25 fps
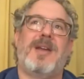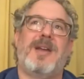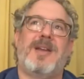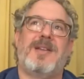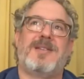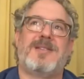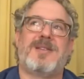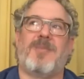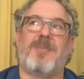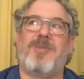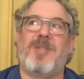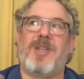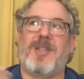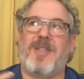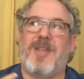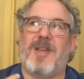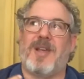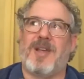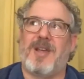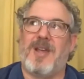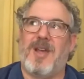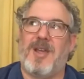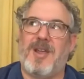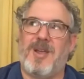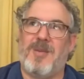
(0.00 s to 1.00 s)
something
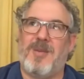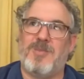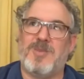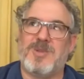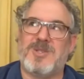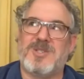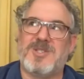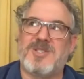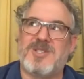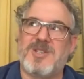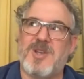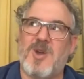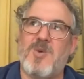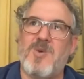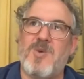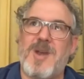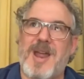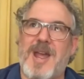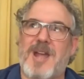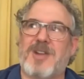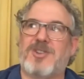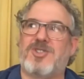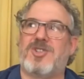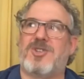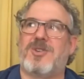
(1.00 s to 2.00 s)
that came so
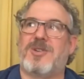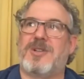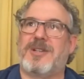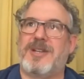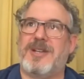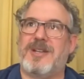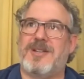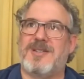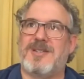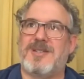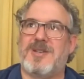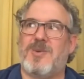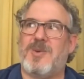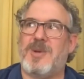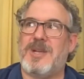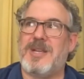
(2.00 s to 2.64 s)
naturally and so